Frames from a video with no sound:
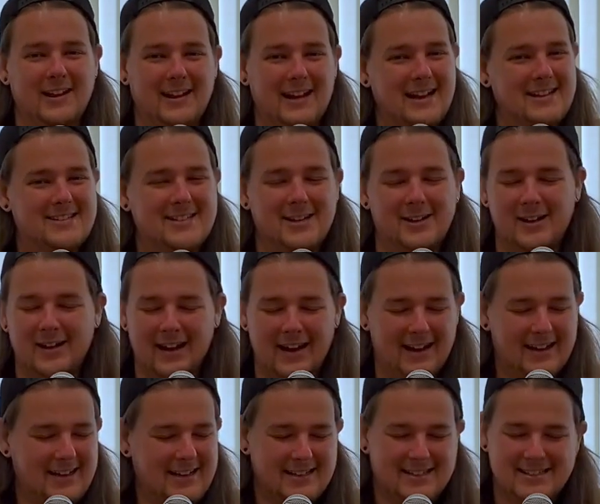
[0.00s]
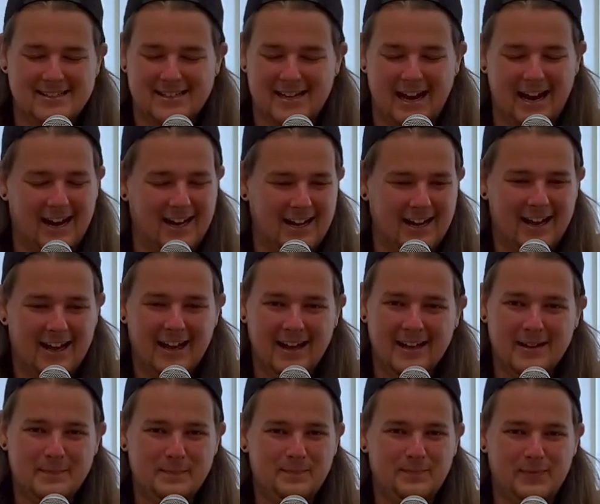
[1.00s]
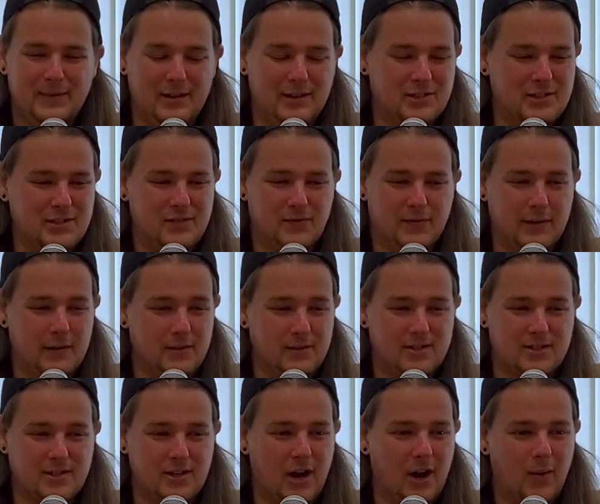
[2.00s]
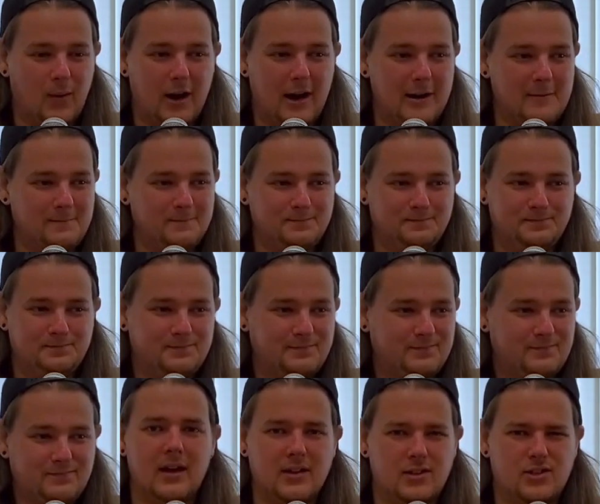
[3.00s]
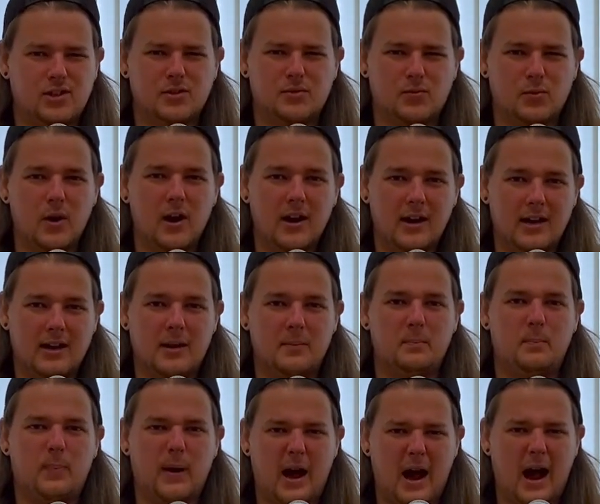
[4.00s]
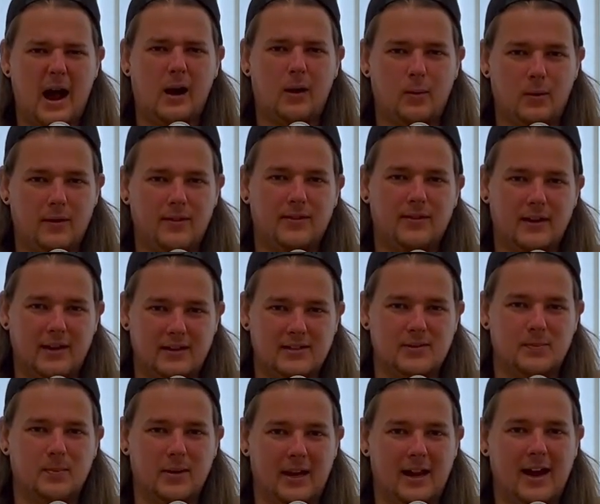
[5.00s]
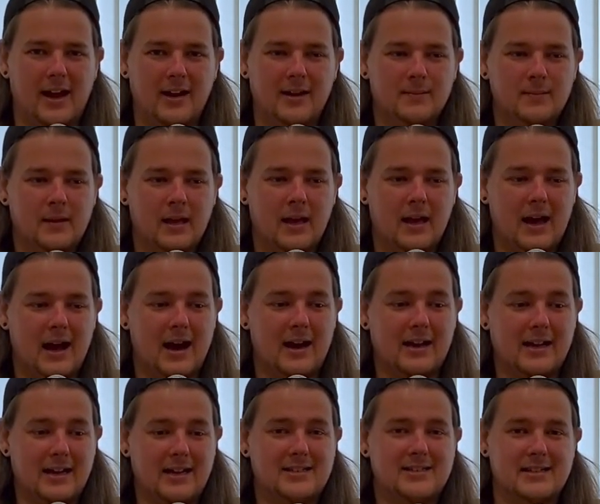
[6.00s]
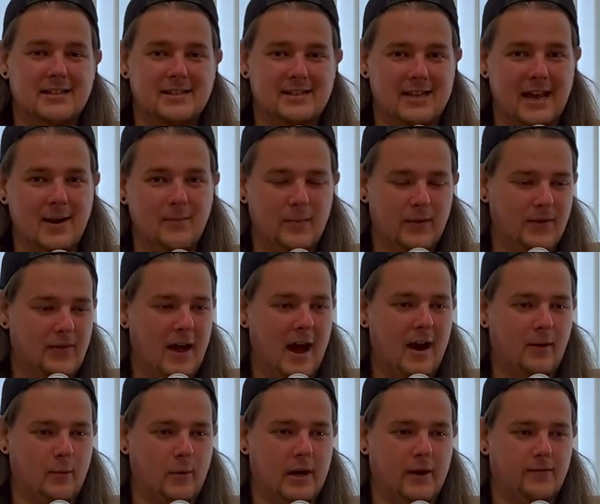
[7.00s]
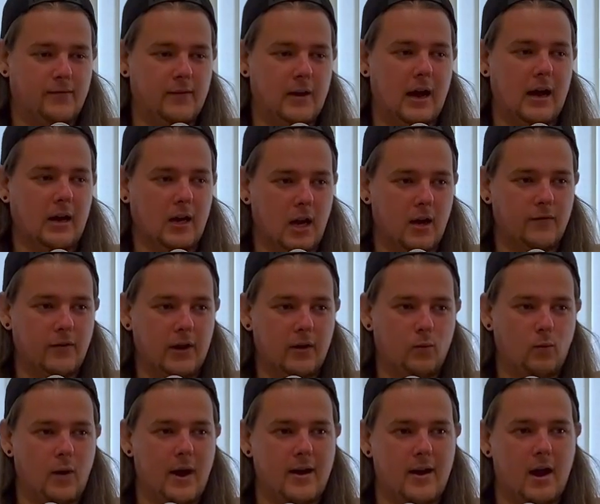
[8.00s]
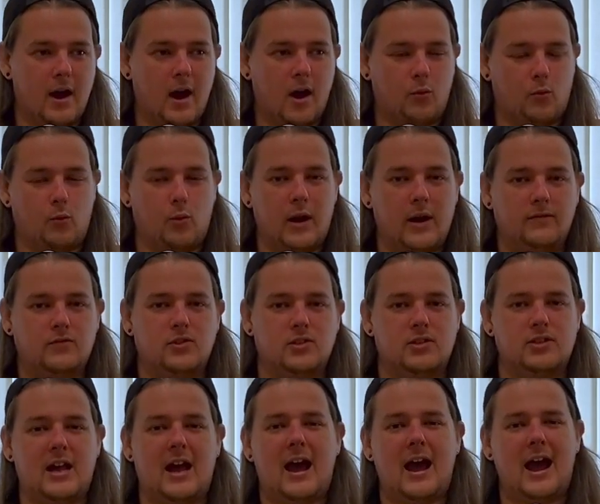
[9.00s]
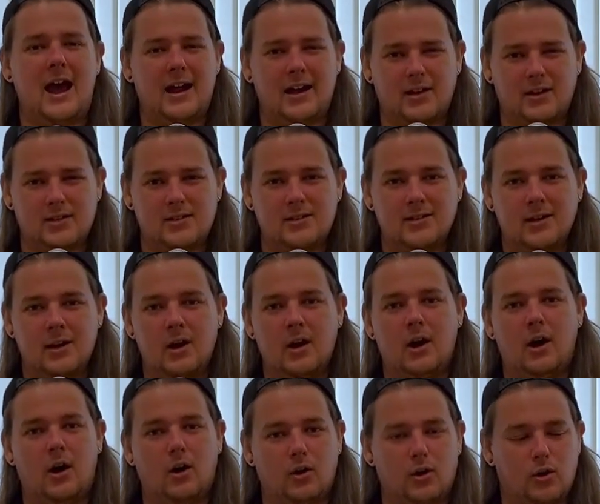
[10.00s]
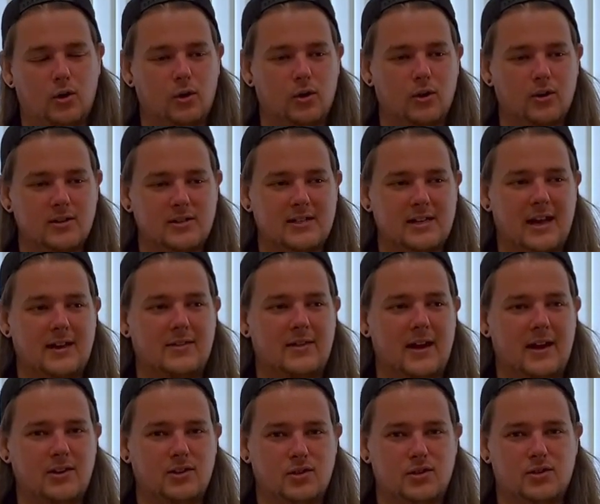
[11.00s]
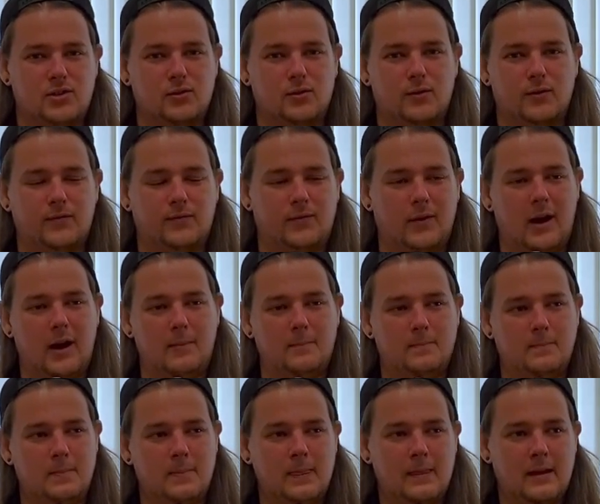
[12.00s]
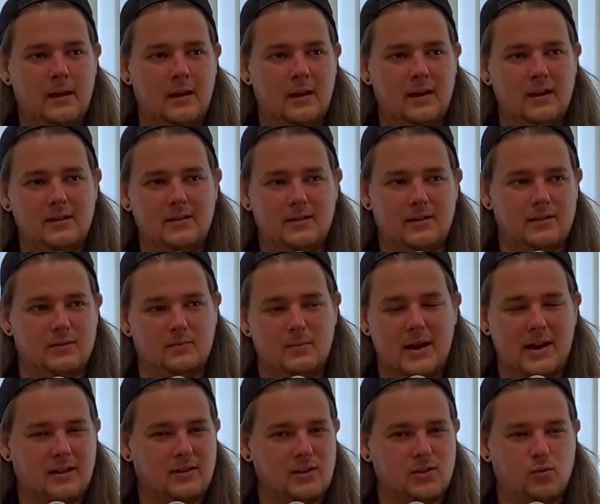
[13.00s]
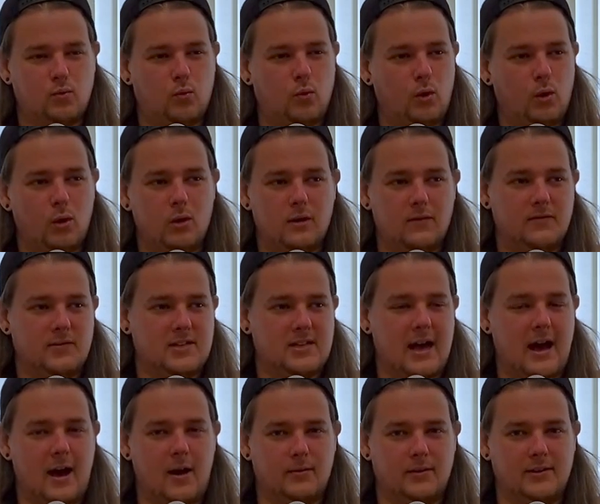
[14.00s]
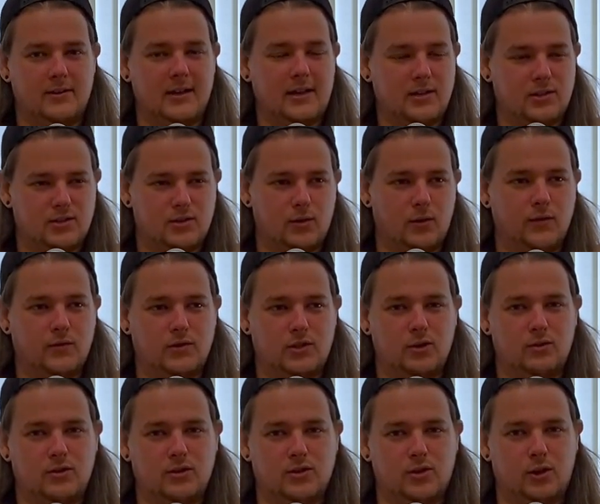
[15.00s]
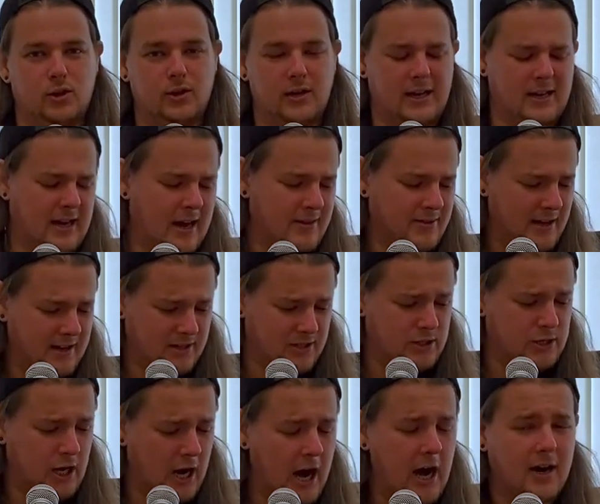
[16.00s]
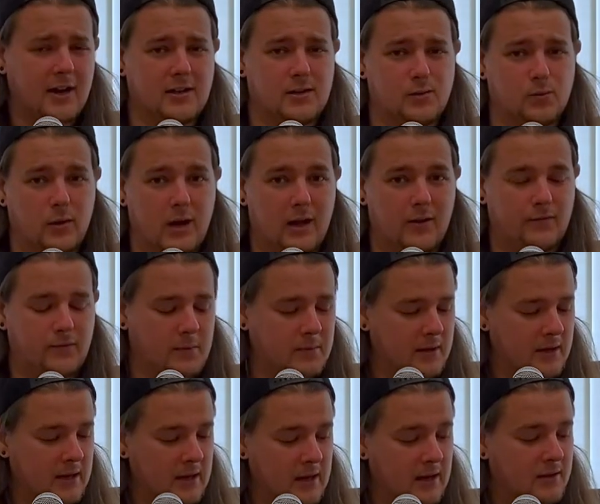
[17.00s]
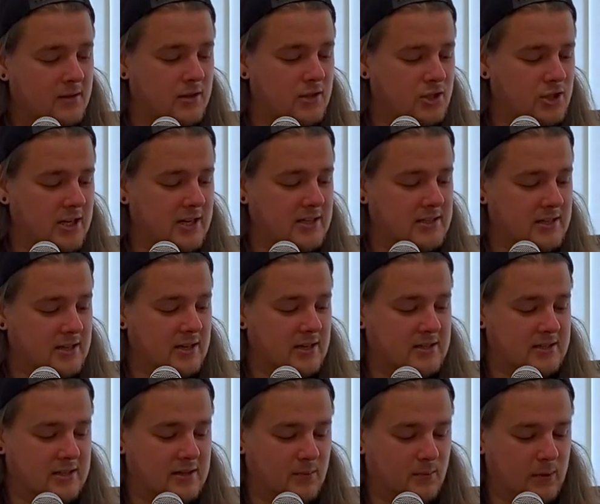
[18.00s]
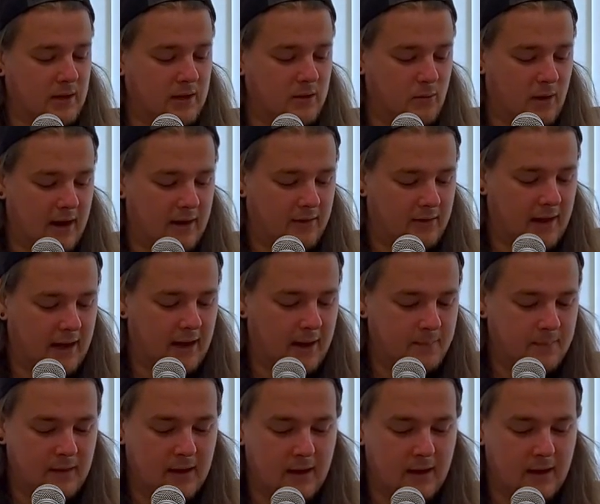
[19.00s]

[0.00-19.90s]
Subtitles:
That's all I can say. You just feel so it's just really an empowering thing to play. And it's the same with that riff. I love it when a riff just hangs on chords and they just sort of make this wall of sound, and they sort of do the talking, and they're dark as well from the G to the B right there.